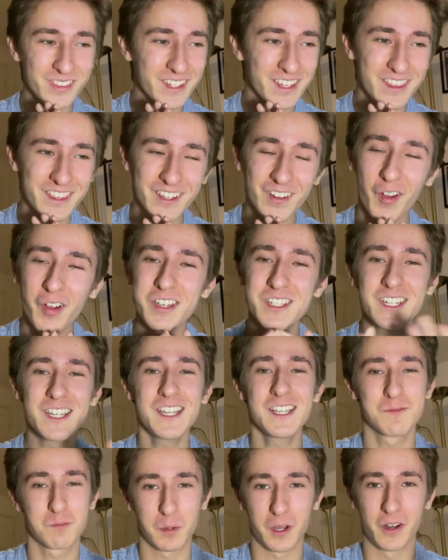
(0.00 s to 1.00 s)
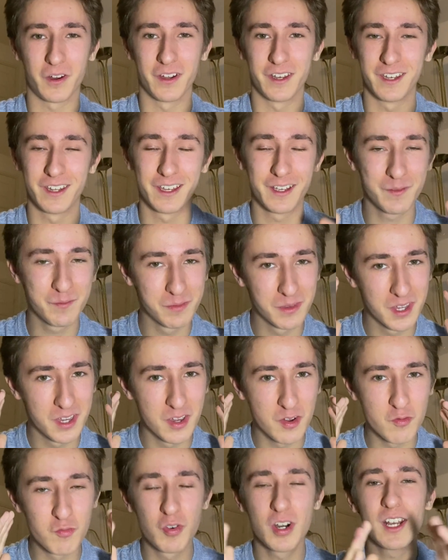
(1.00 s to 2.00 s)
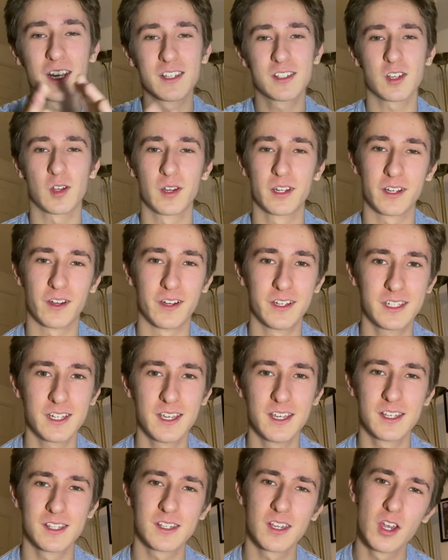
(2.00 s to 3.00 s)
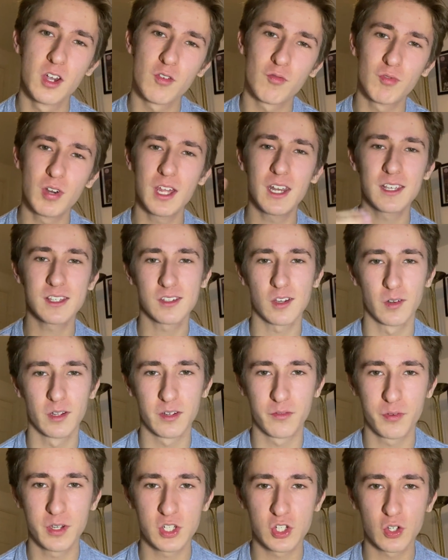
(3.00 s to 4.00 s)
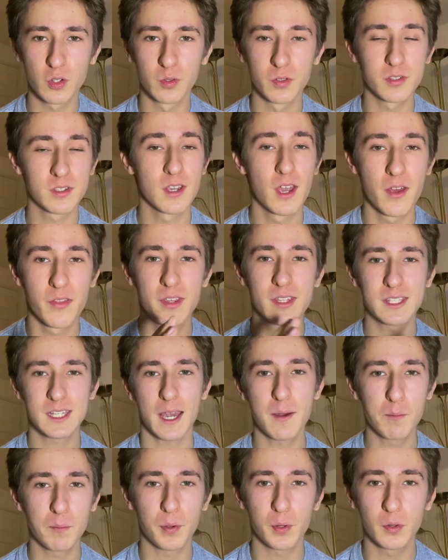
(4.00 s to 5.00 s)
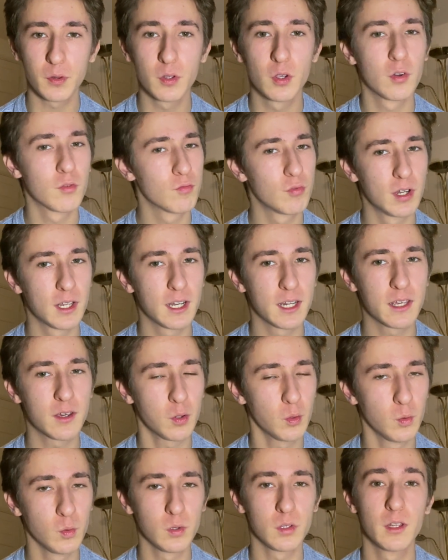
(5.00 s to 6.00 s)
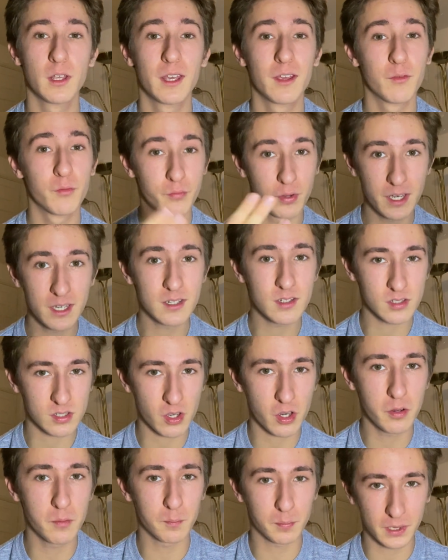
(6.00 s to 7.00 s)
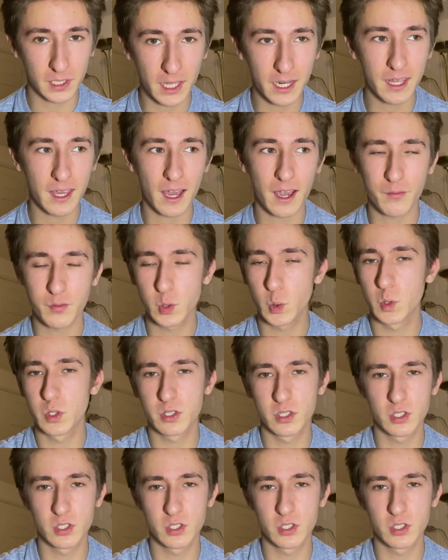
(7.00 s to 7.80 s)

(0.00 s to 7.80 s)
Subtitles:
the ideas behind it, really solid ideas, really solid visuals. The temple, really cool. Vinda's home planet after it was